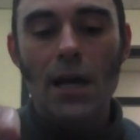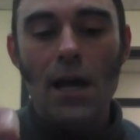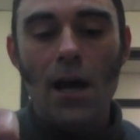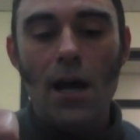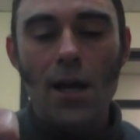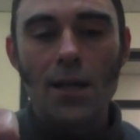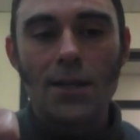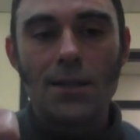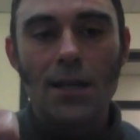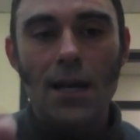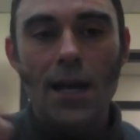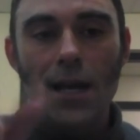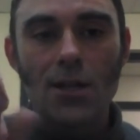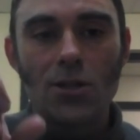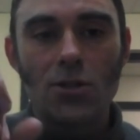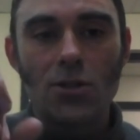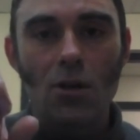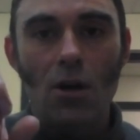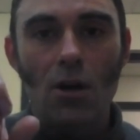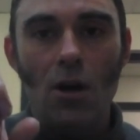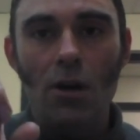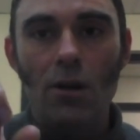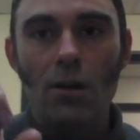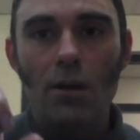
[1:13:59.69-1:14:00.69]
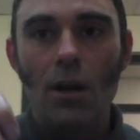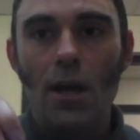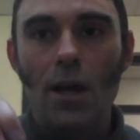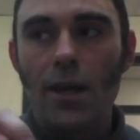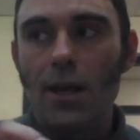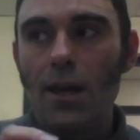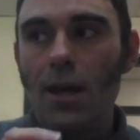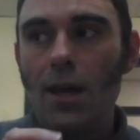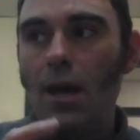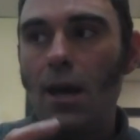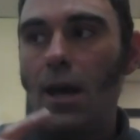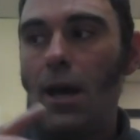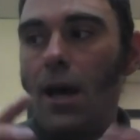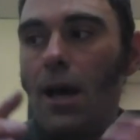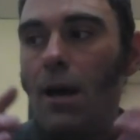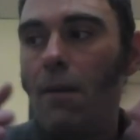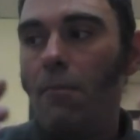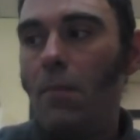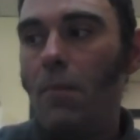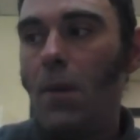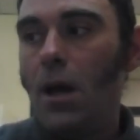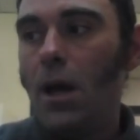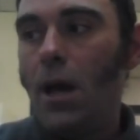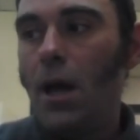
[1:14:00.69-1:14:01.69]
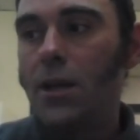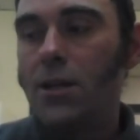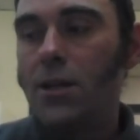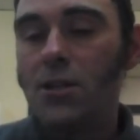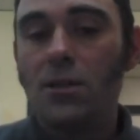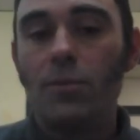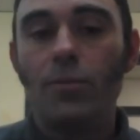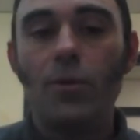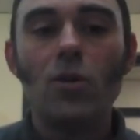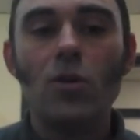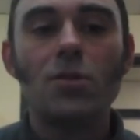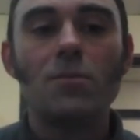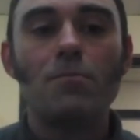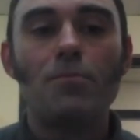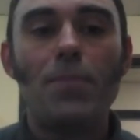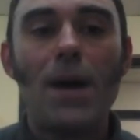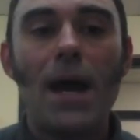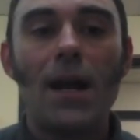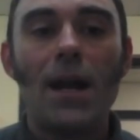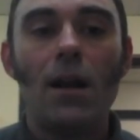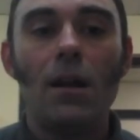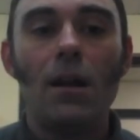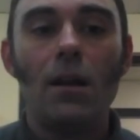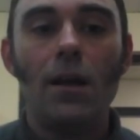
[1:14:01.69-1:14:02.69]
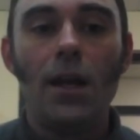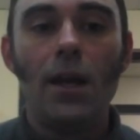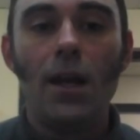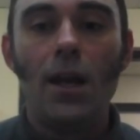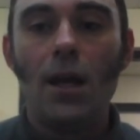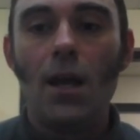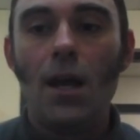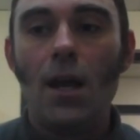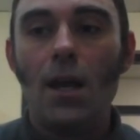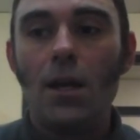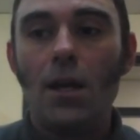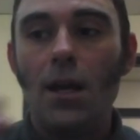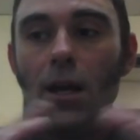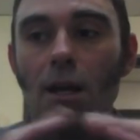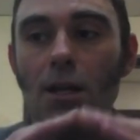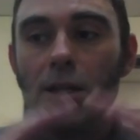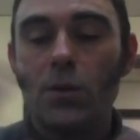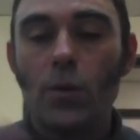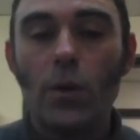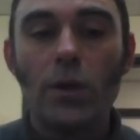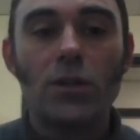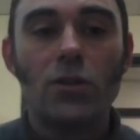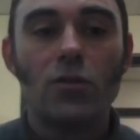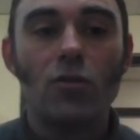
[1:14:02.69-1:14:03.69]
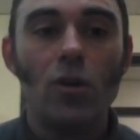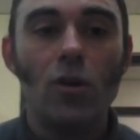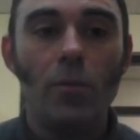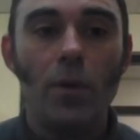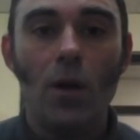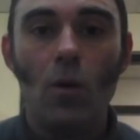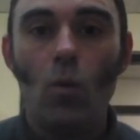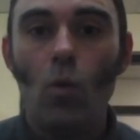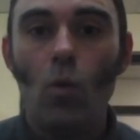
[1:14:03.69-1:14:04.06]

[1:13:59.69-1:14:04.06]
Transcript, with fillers: uh, isolation on like a, um, a, distribution panel in a in a switch room in a